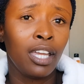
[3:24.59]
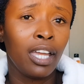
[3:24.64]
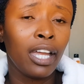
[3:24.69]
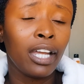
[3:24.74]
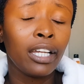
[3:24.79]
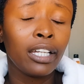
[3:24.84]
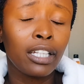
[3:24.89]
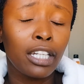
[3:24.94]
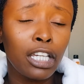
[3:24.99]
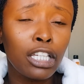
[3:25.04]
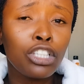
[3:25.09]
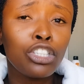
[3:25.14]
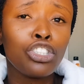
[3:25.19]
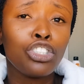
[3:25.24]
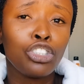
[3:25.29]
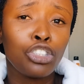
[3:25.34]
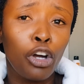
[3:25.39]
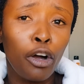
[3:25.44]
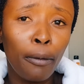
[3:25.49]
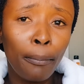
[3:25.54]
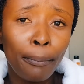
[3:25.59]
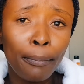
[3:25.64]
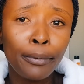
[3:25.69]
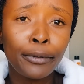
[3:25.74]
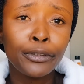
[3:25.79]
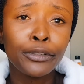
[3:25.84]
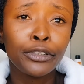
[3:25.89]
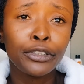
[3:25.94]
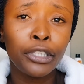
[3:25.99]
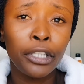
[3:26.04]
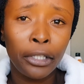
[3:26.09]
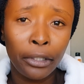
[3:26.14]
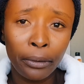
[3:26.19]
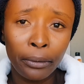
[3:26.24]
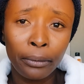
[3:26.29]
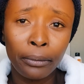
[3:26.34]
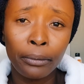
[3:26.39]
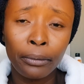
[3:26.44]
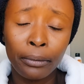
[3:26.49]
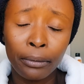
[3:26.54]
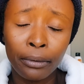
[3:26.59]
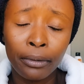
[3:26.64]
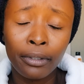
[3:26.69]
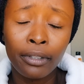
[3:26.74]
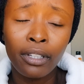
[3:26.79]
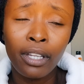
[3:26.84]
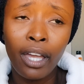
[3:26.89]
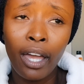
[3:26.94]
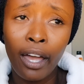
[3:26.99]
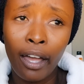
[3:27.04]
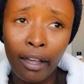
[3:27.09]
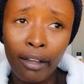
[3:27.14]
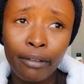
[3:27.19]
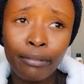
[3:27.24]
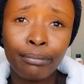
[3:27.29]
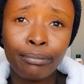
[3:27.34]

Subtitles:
a great job. So yeah,